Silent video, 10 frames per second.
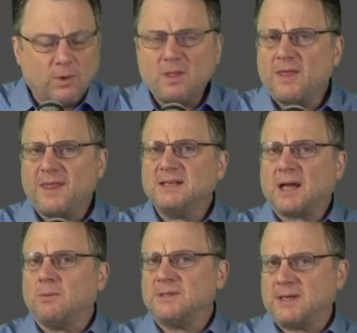One of the
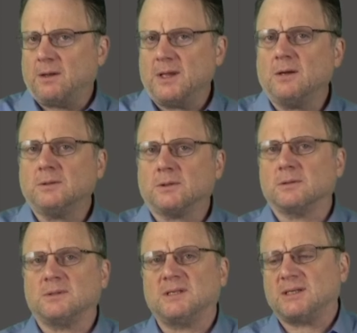things I would tell the
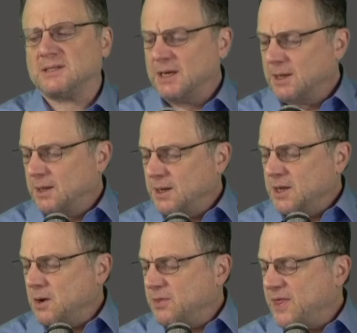interns is,
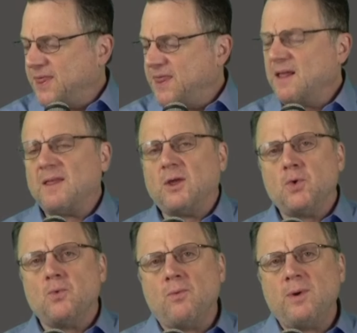you know, the thing that
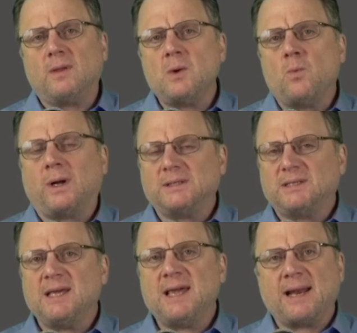you really
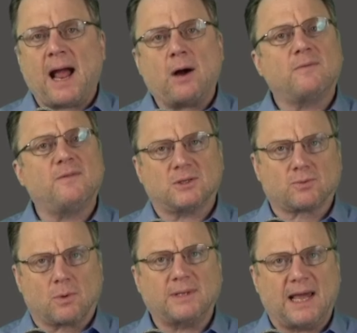want to get out of
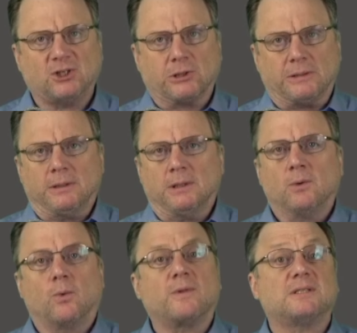this rotation
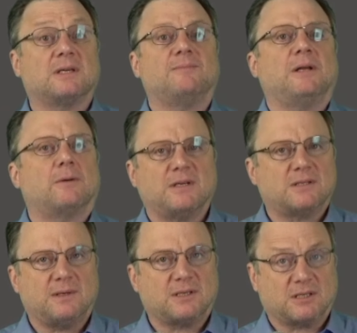or this, uh, you know,
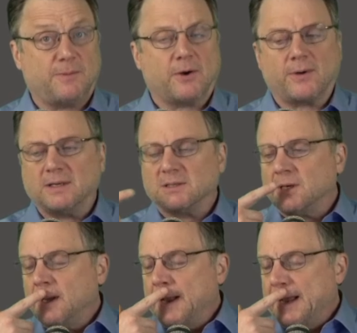this this
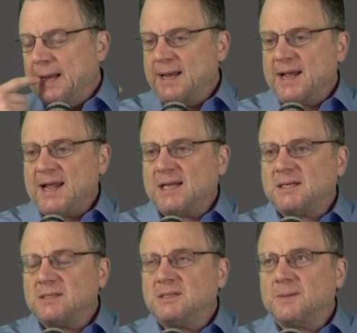experience
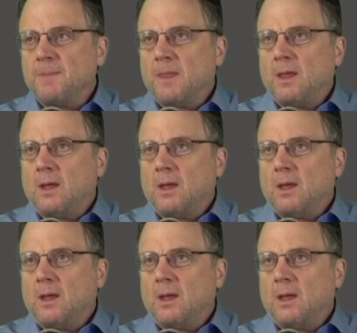is